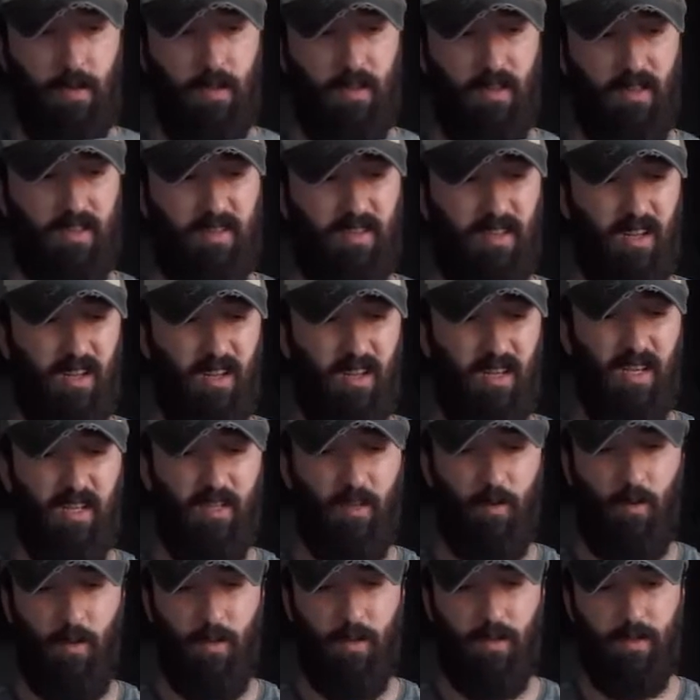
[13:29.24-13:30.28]
slightly less
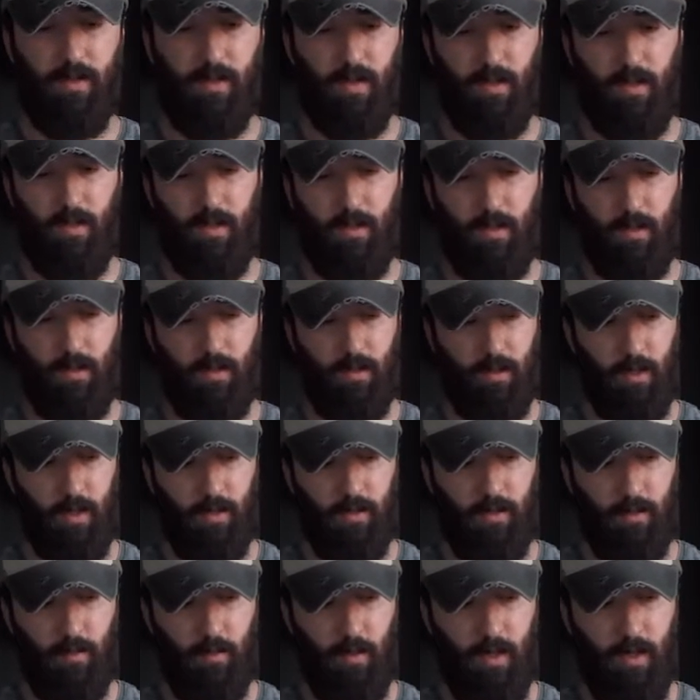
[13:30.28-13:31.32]
quality than the
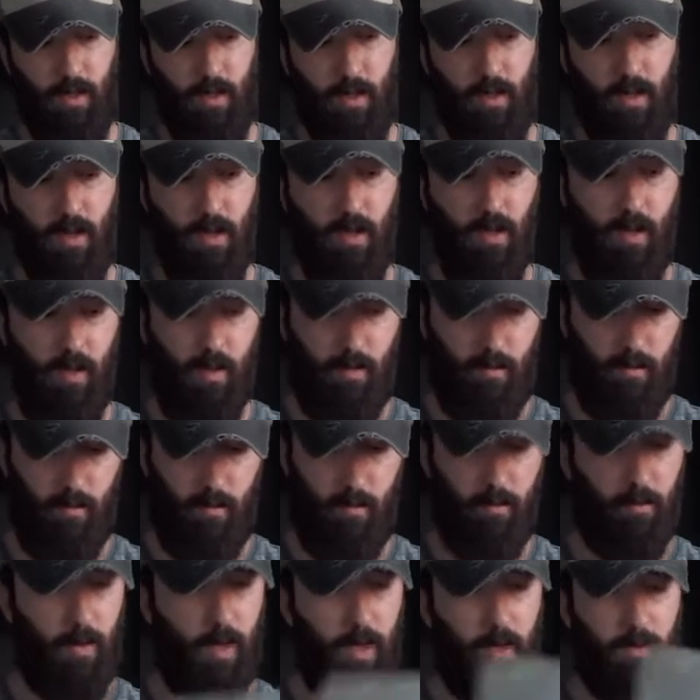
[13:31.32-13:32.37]
Uncharted one.
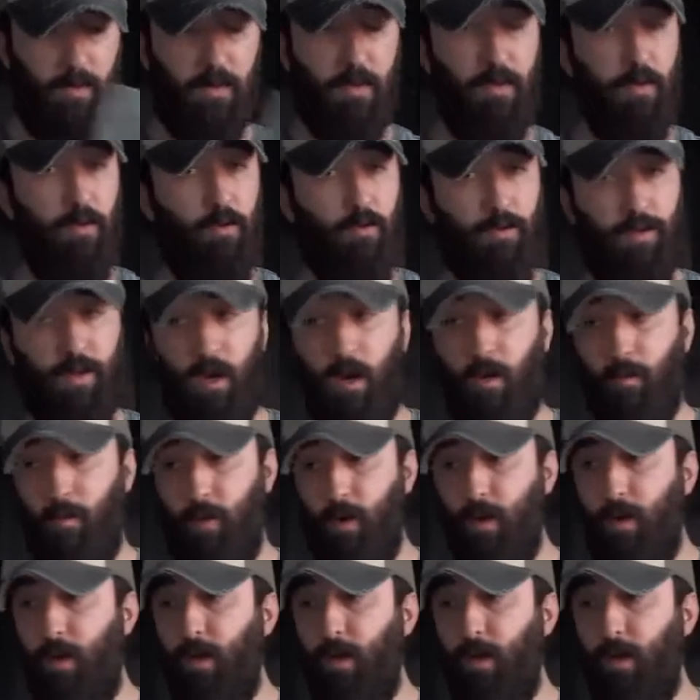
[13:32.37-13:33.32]
But still, the artwork